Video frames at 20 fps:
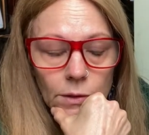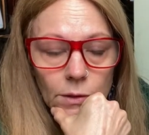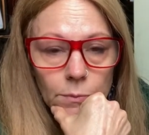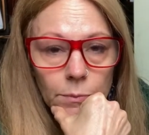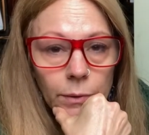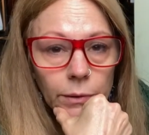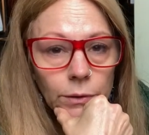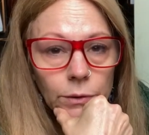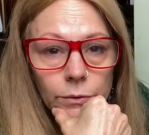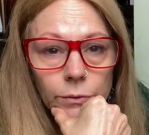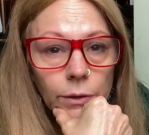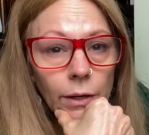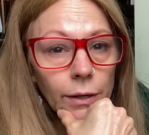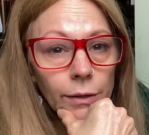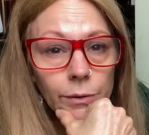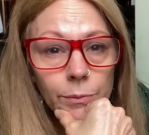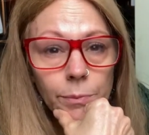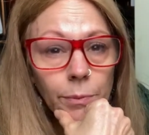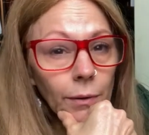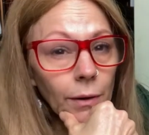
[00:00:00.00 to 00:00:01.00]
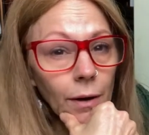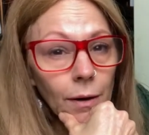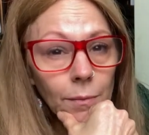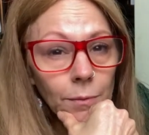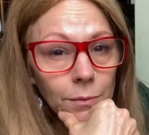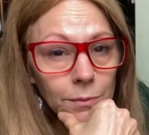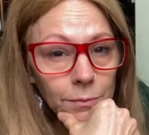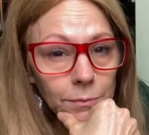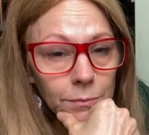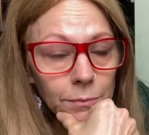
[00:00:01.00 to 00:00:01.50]
But you're not the
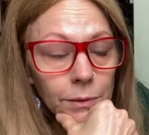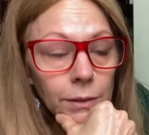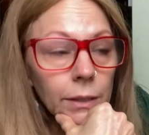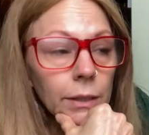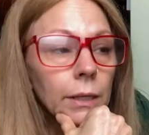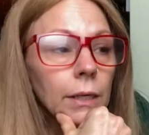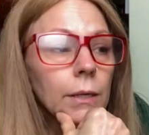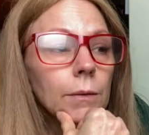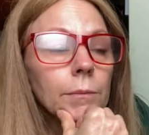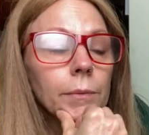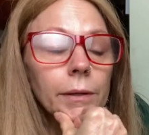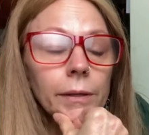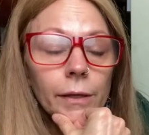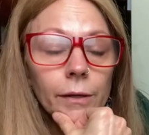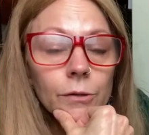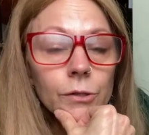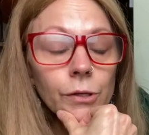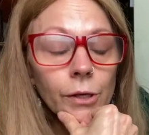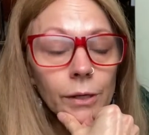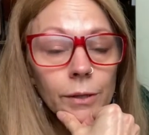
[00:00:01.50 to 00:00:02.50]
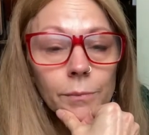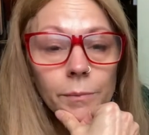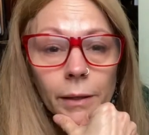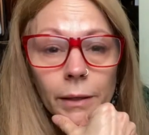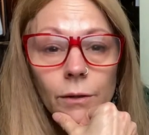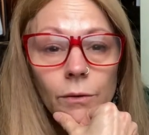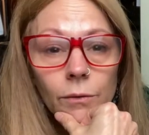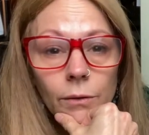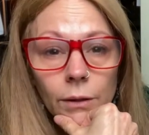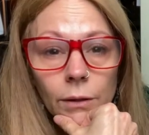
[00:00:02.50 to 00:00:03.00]
problem. But they'll try to
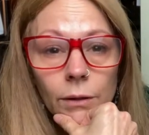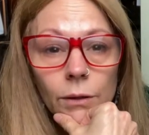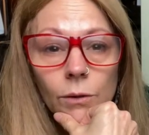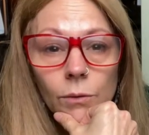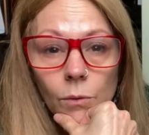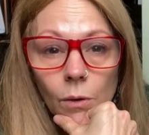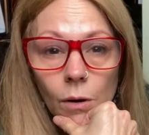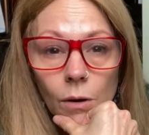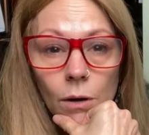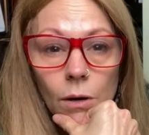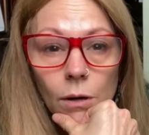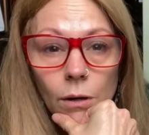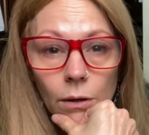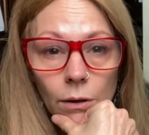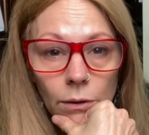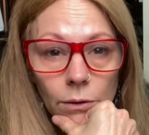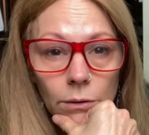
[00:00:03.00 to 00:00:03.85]
make you think you are.